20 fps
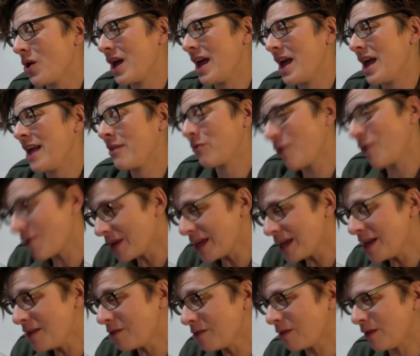it's very
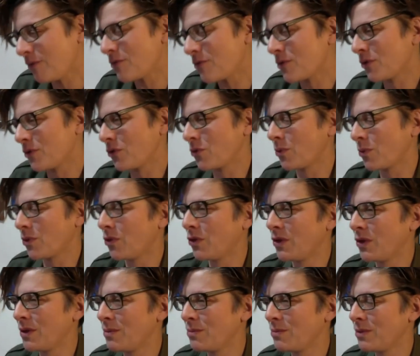easy for us to
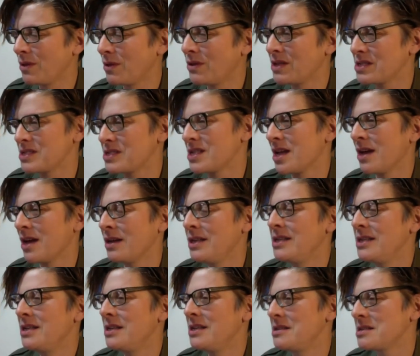assume that the tiny
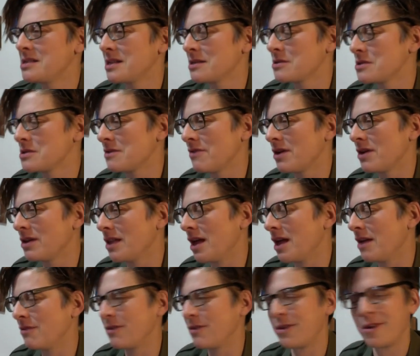details of our
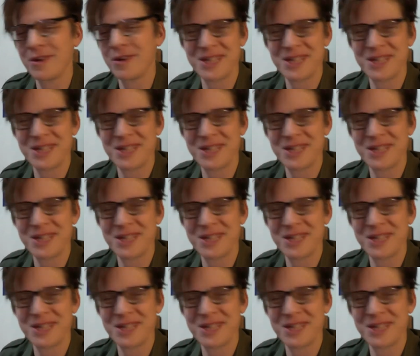life are not